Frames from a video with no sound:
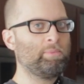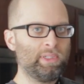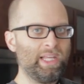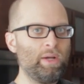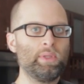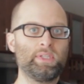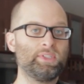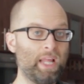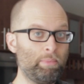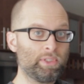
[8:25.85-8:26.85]
play with
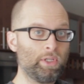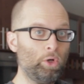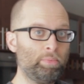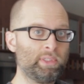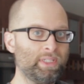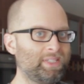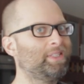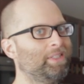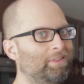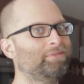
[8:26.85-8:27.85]
sniper scopes, it's
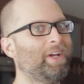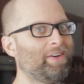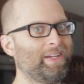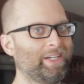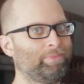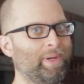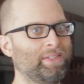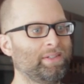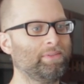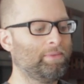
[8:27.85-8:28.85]
still very
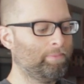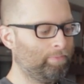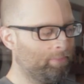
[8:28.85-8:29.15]
expensive.